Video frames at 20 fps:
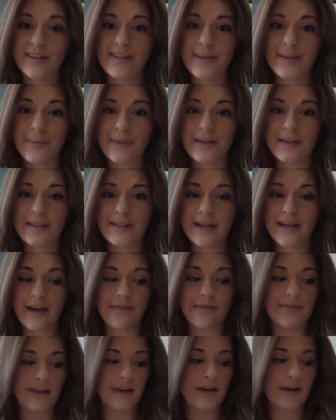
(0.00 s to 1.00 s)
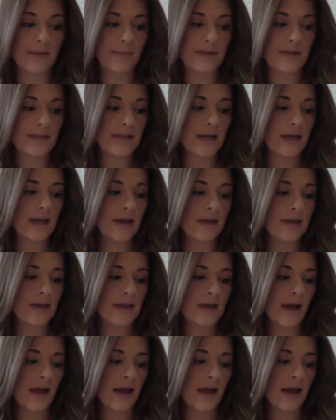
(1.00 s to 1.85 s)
some of the stuff that you're missing.